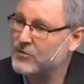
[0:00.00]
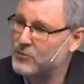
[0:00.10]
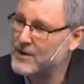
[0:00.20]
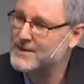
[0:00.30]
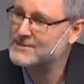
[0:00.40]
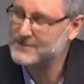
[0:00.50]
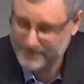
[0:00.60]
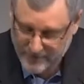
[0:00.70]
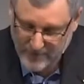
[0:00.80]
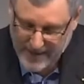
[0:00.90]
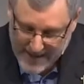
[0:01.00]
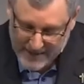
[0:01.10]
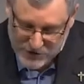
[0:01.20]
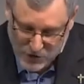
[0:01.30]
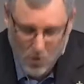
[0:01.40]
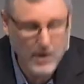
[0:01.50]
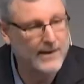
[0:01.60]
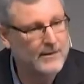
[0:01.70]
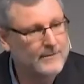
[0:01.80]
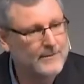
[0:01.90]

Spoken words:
the reason for our joy,